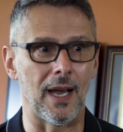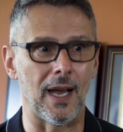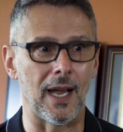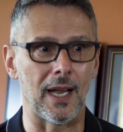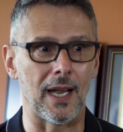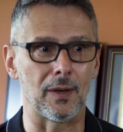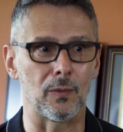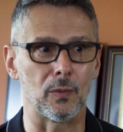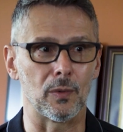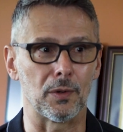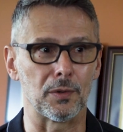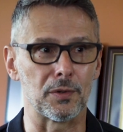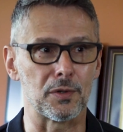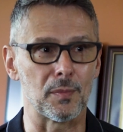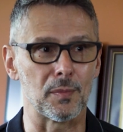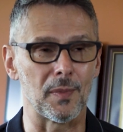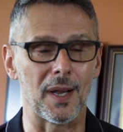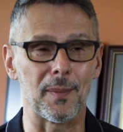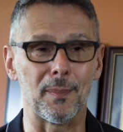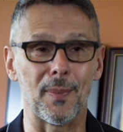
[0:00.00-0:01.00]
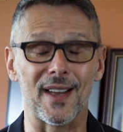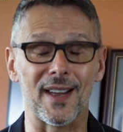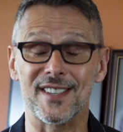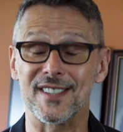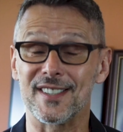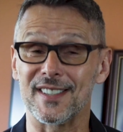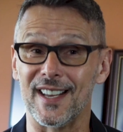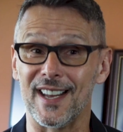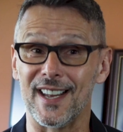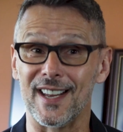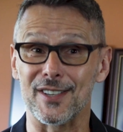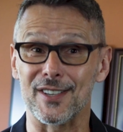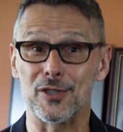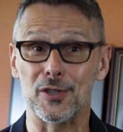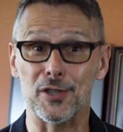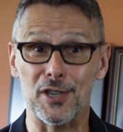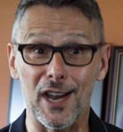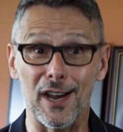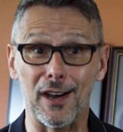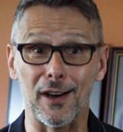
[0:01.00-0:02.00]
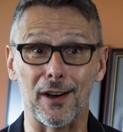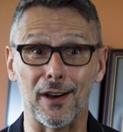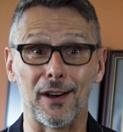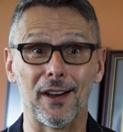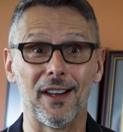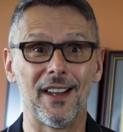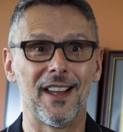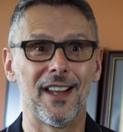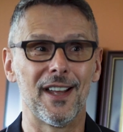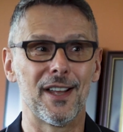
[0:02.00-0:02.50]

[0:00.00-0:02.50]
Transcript: I will do my best as chair